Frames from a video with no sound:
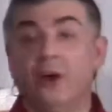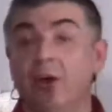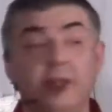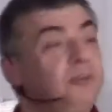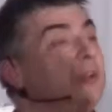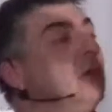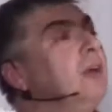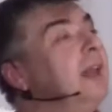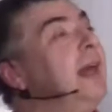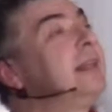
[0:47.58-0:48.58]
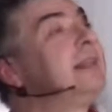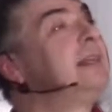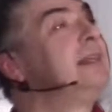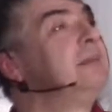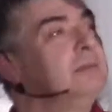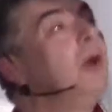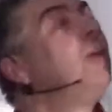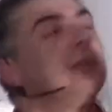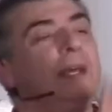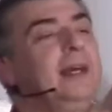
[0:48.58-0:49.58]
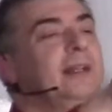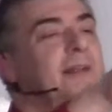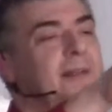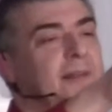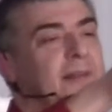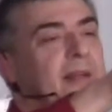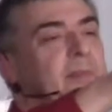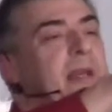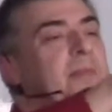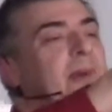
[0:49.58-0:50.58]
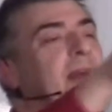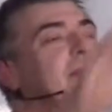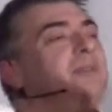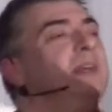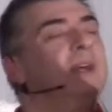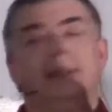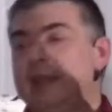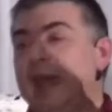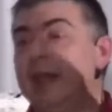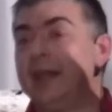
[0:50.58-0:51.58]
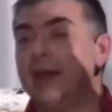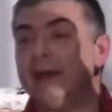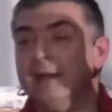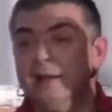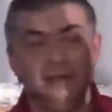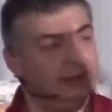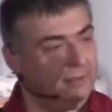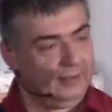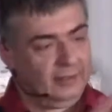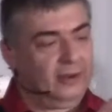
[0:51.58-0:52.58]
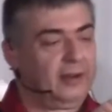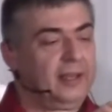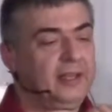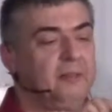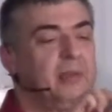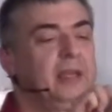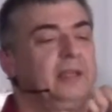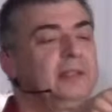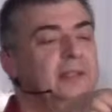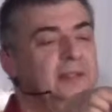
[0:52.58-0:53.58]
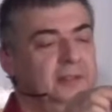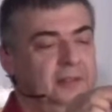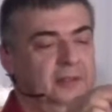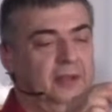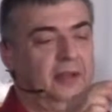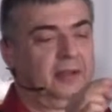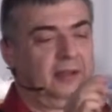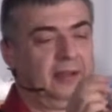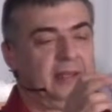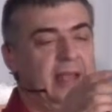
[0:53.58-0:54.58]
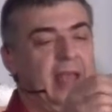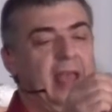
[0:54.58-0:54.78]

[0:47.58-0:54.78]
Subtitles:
Or if you don't like there, I make my V an L, or I can make it an